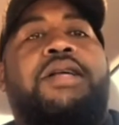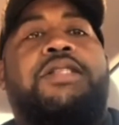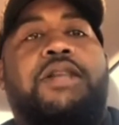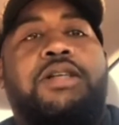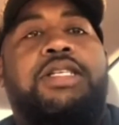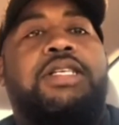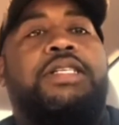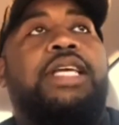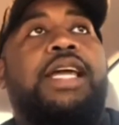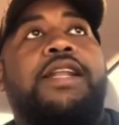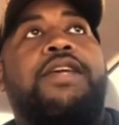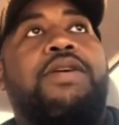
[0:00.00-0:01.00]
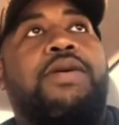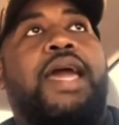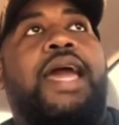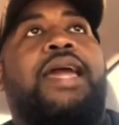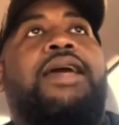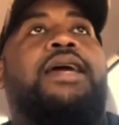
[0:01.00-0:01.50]
searches in the
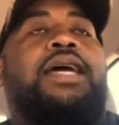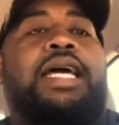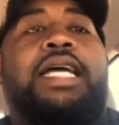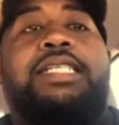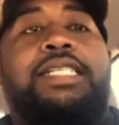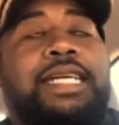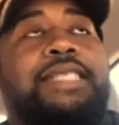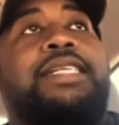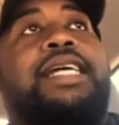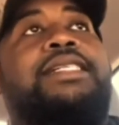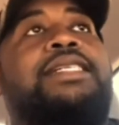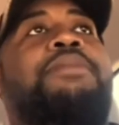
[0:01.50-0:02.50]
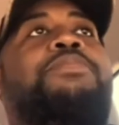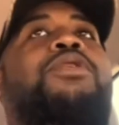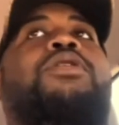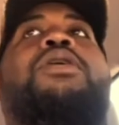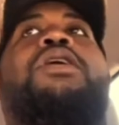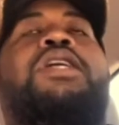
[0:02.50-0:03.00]
UK. It's just that
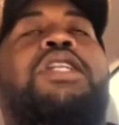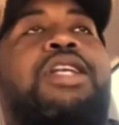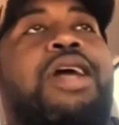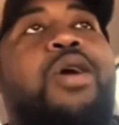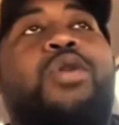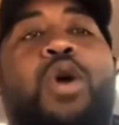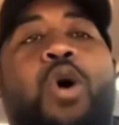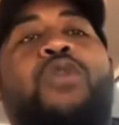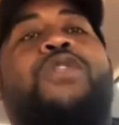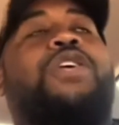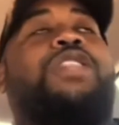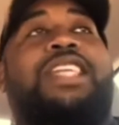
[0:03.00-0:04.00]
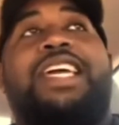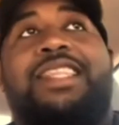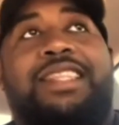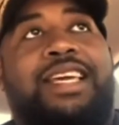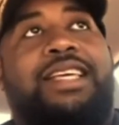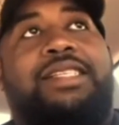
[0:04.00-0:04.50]
simple. Don't
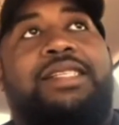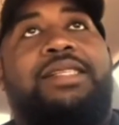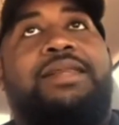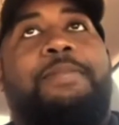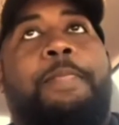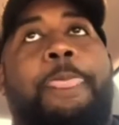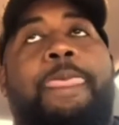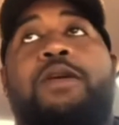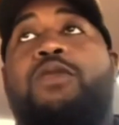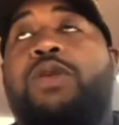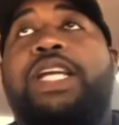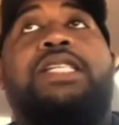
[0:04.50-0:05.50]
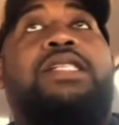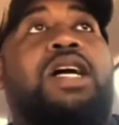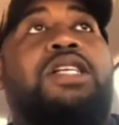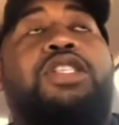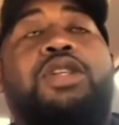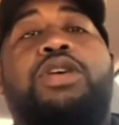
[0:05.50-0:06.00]
overthink this.
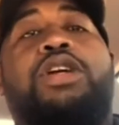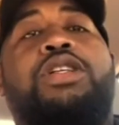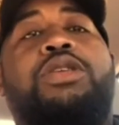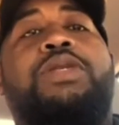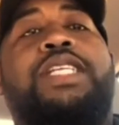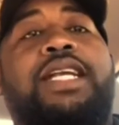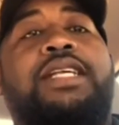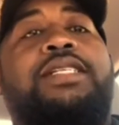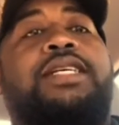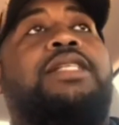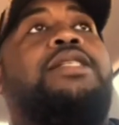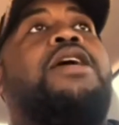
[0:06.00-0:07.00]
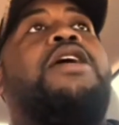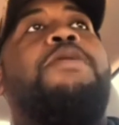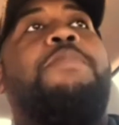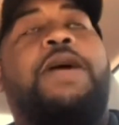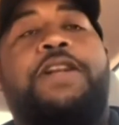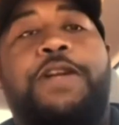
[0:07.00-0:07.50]
Research, do your due diligence,
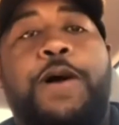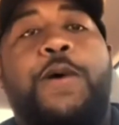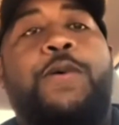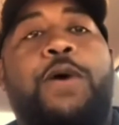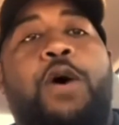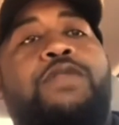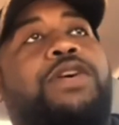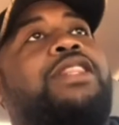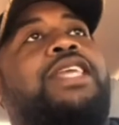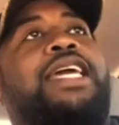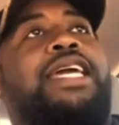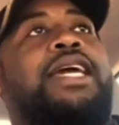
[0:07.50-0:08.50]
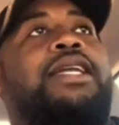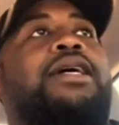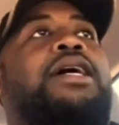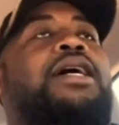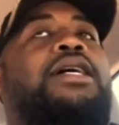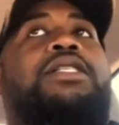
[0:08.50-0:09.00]
but don't overthink it.
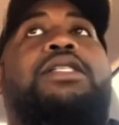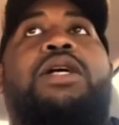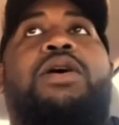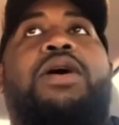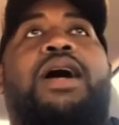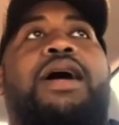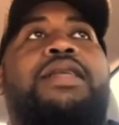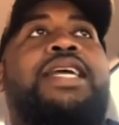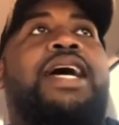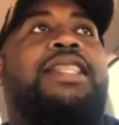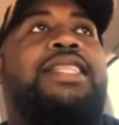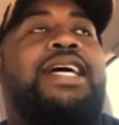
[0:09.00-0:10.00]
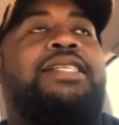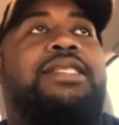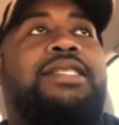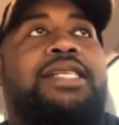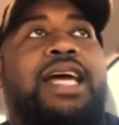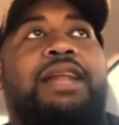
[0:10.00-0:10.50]
So
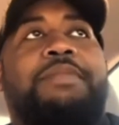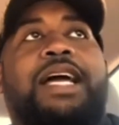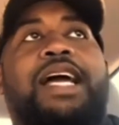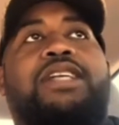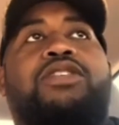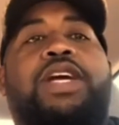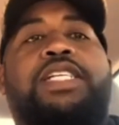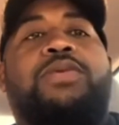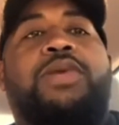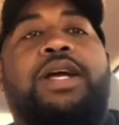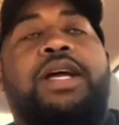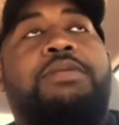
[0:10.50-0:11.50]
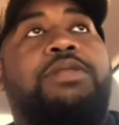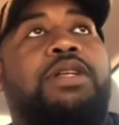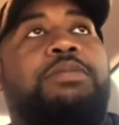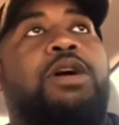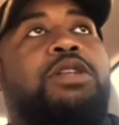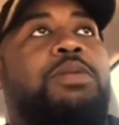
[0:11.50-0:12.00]
that's kind of my concentration when it comes
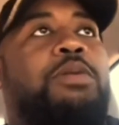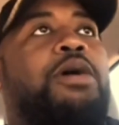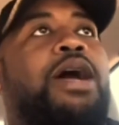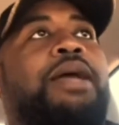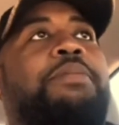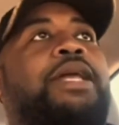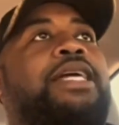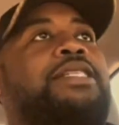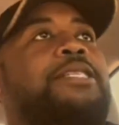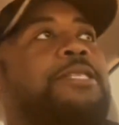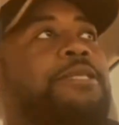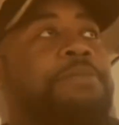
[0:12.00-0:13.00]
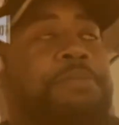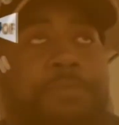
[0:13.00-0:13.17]
to the multiple marketplaces.